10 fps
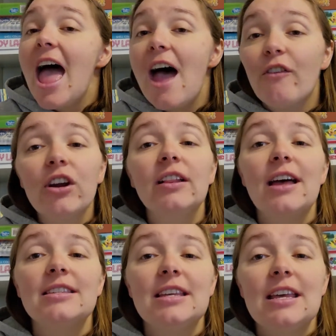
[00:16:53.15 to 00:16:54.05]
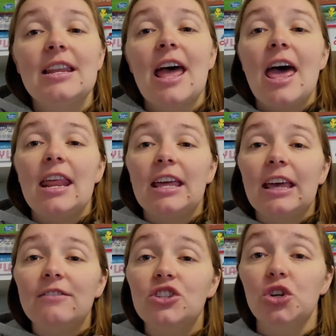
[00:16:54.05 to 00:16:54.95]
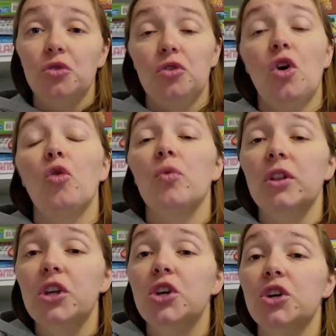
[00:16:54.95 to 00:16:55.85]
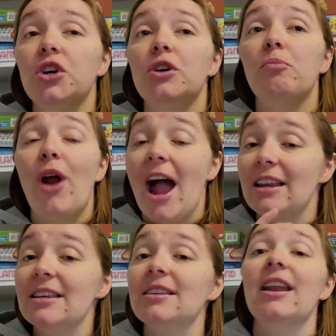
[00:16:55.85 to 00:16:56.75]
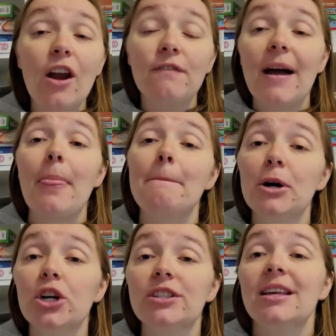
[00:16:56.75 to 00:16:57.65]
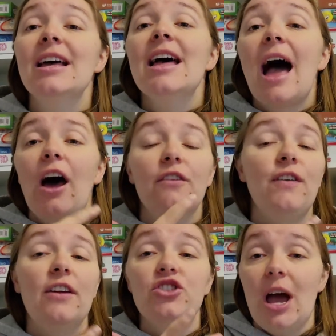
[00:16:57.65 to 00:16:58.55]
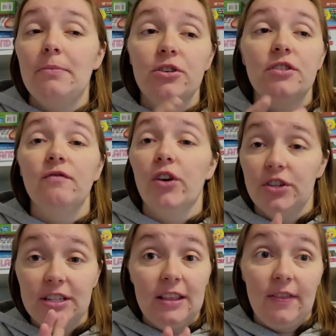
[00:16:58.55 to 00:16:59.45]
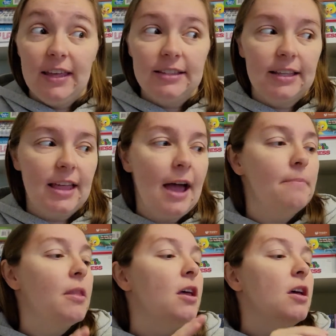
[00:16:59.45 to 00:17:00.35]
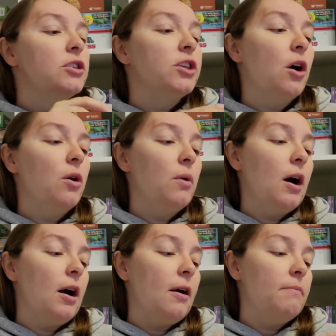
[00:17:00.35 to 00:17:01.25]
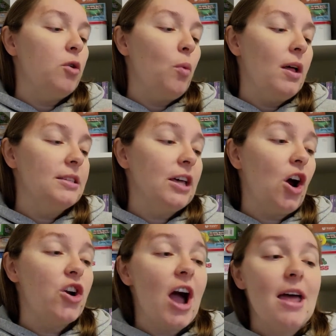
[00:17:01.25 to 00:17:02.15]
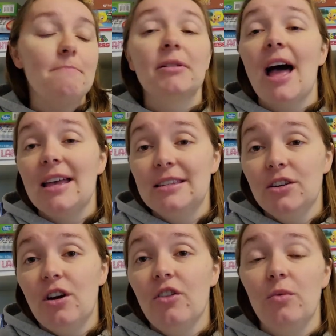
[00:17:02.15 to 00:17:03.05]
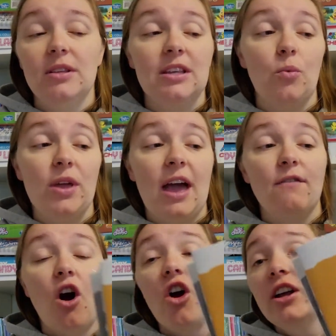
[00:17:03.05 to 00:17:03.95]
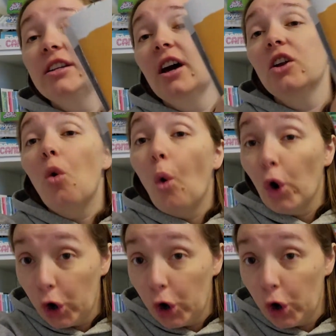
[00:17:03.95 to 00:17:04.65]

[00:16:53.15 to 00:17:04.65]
every lesson, and it gives children a really good practice on how to find the books, how to find chapters and verses and things like that. So the ones that are not in plastic are the ones that we have already done or